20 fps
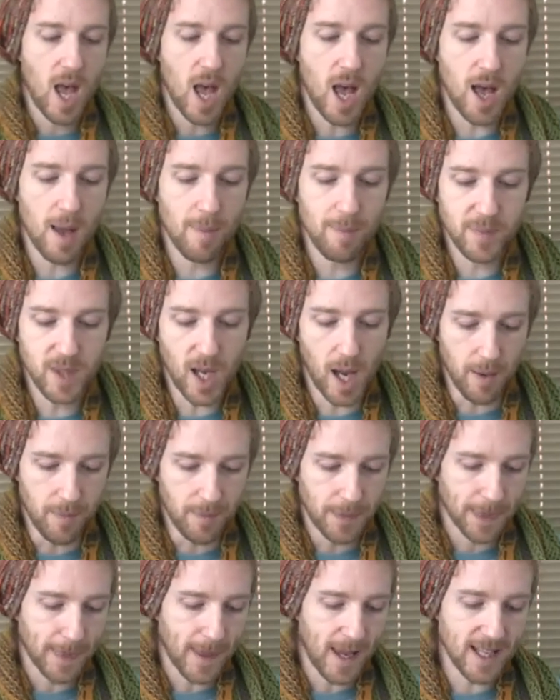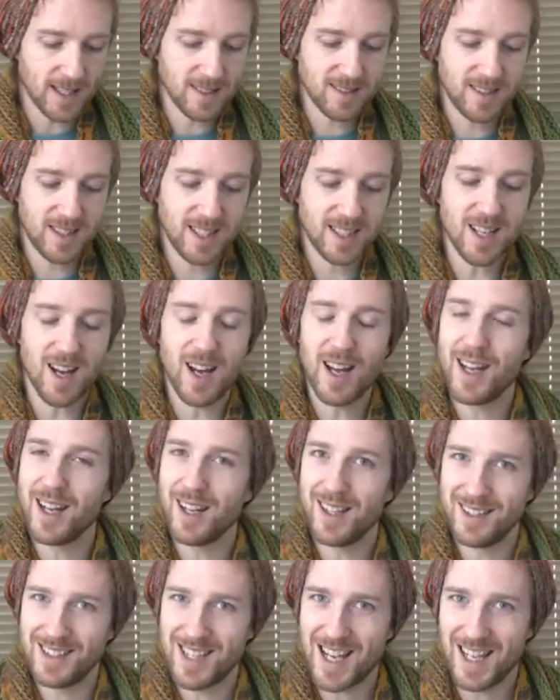No, it's the
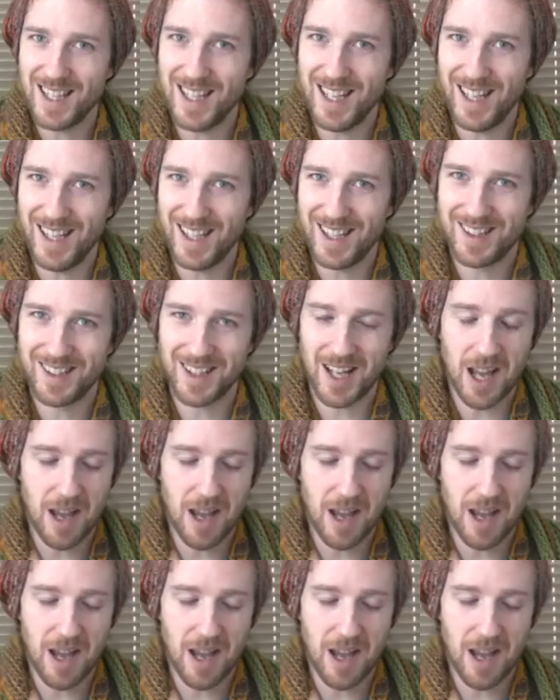dyeing technique